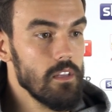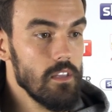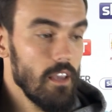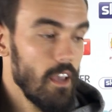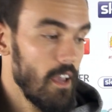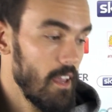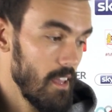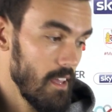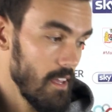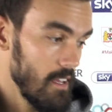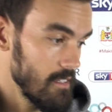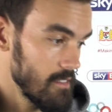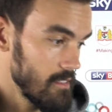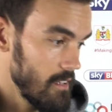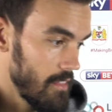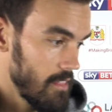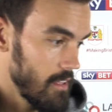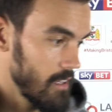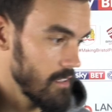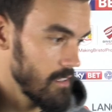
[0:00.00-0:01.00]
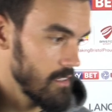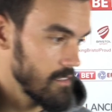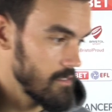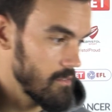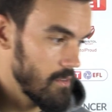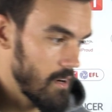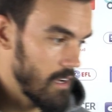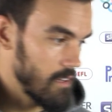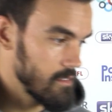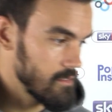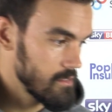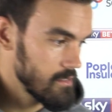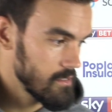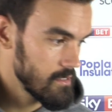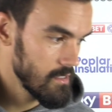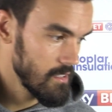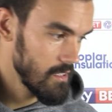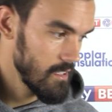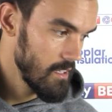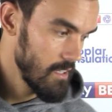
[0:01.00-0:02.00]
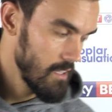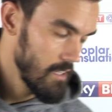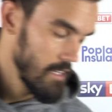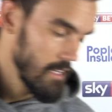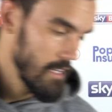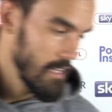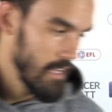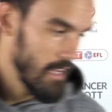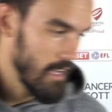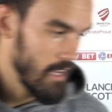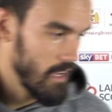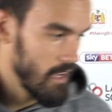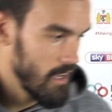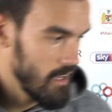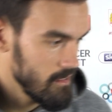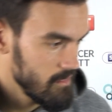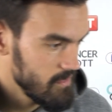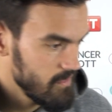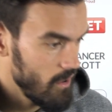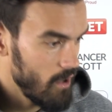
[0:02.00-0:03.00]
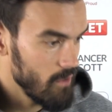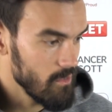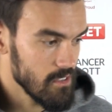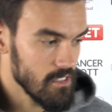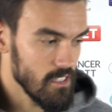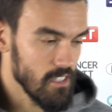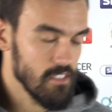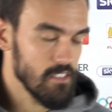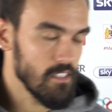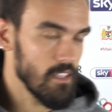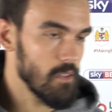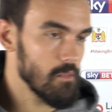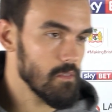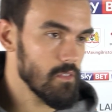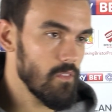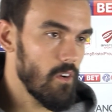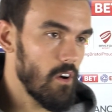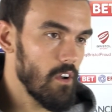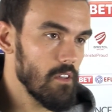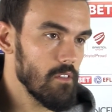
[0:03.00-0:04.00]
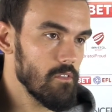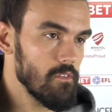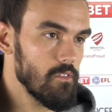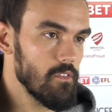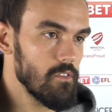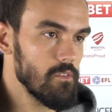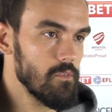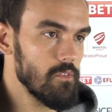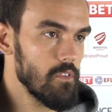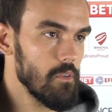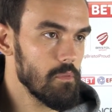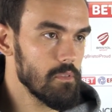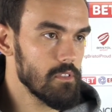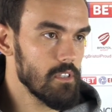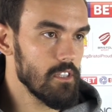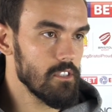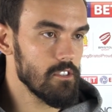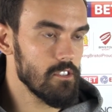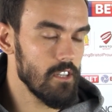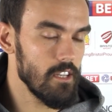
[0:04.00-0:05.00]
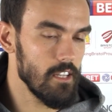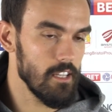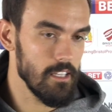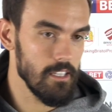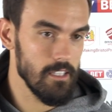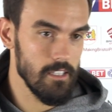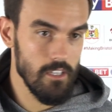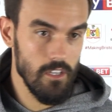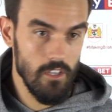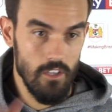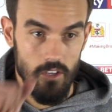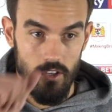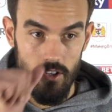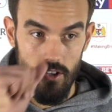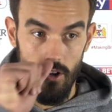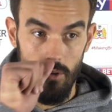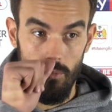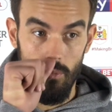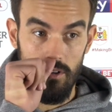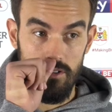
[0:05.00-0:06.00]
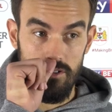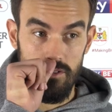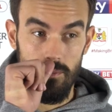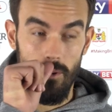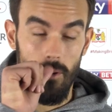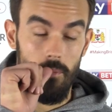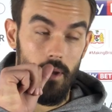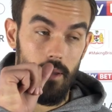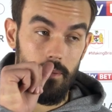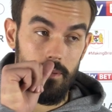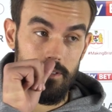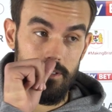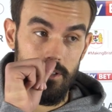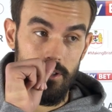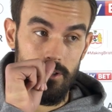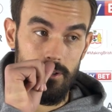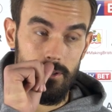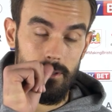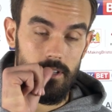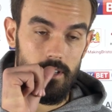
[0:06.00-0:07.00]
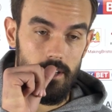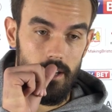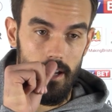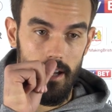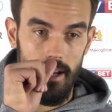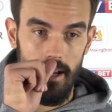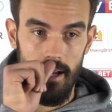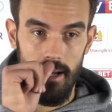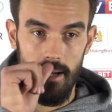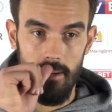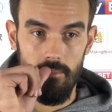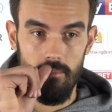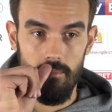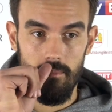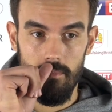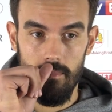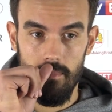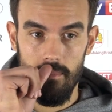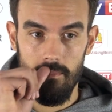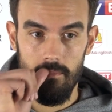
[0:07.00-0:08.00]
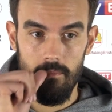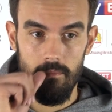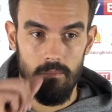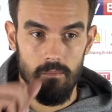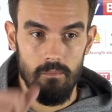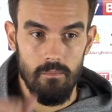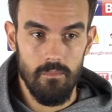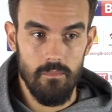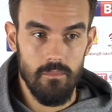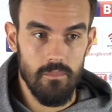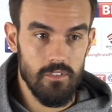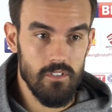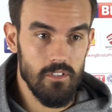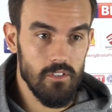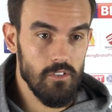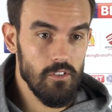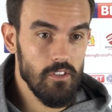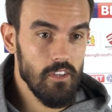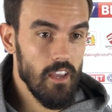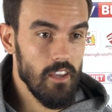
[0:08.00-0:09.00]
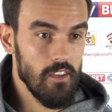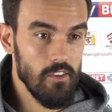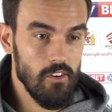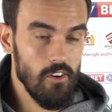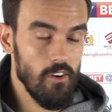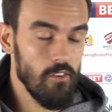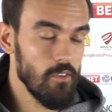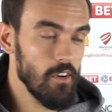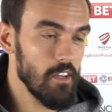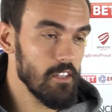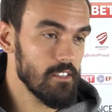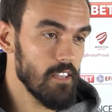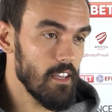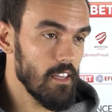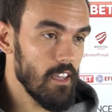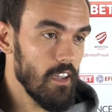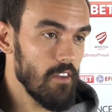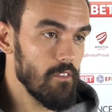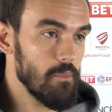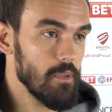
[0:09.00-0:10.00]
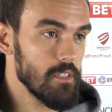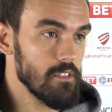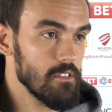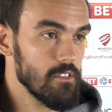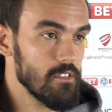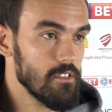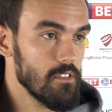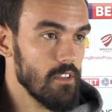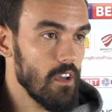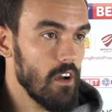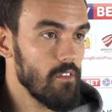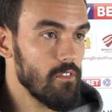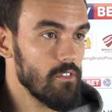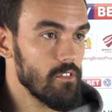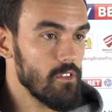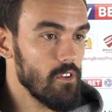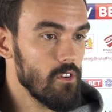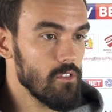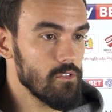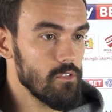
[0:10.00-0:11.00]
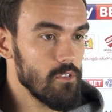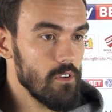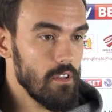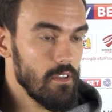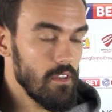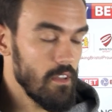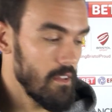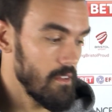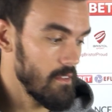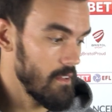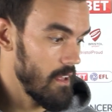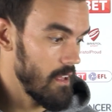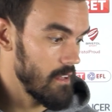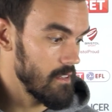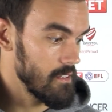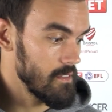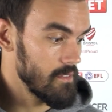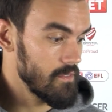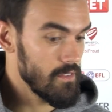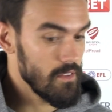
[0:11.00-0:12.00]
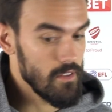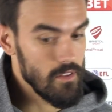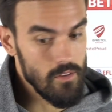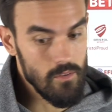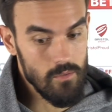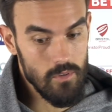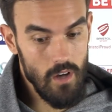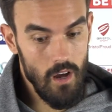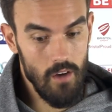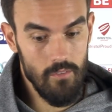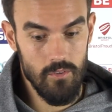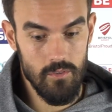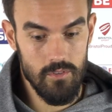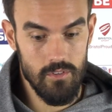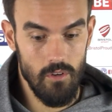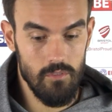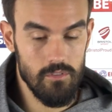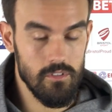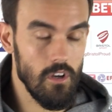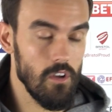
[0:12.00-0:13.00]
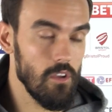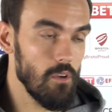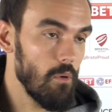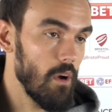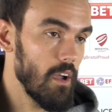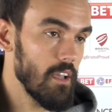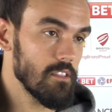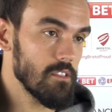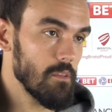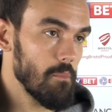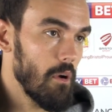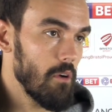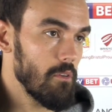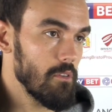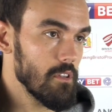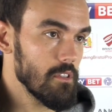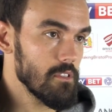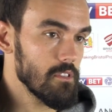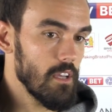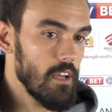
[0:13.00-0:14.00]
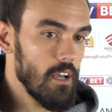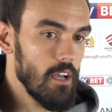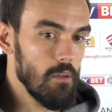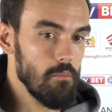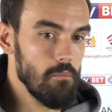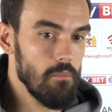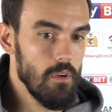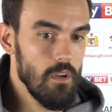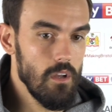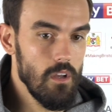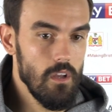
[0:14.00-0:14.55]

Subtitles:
Yeah, it is. I think there's around five or six teams fighting for potentially, you know, one spot, maybe two. So, yeah, you've got to really take care of business yourself. And not to, and if the other results go your way, it's a bonus. But,